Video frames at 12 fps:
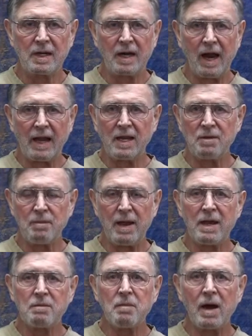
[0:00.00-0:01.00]
I can
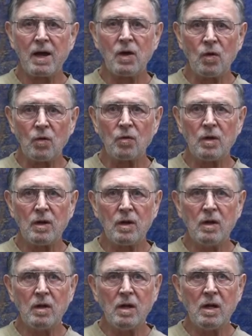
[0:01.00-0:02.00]
make my own
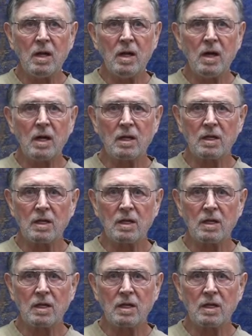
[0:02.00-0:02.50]
a